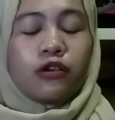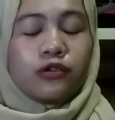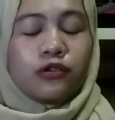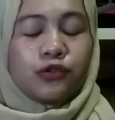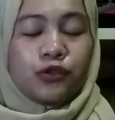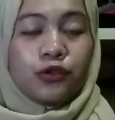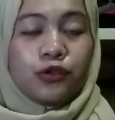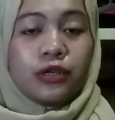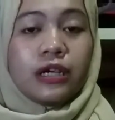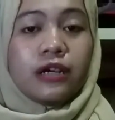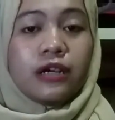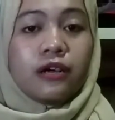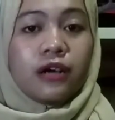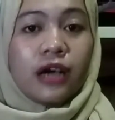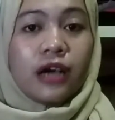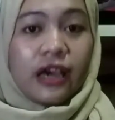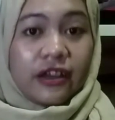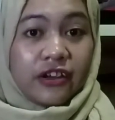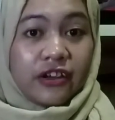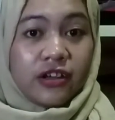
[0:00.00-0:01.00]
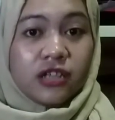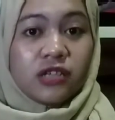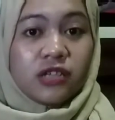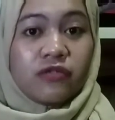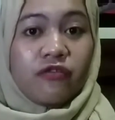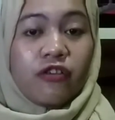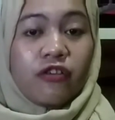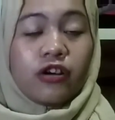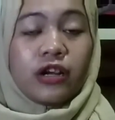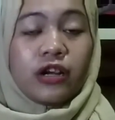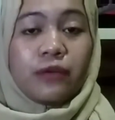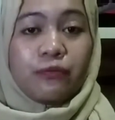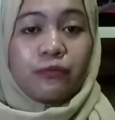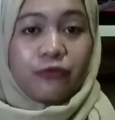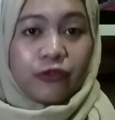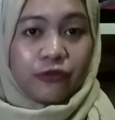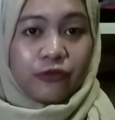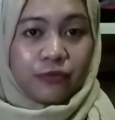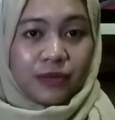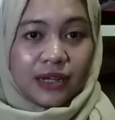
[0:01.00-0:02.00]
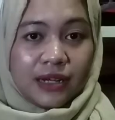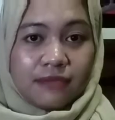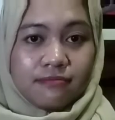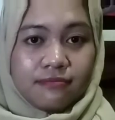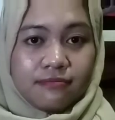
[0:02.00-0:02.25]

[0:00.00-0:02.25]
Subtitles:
two areas for improvement.